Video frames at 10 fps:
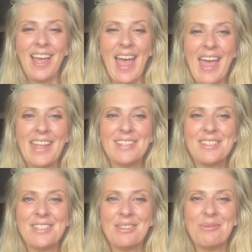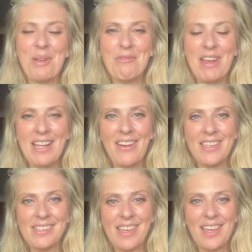And we
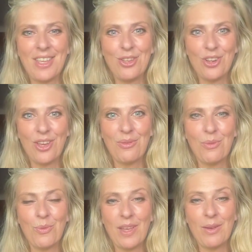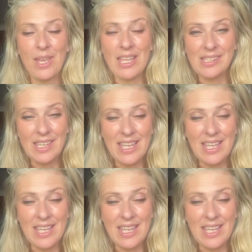realize that it's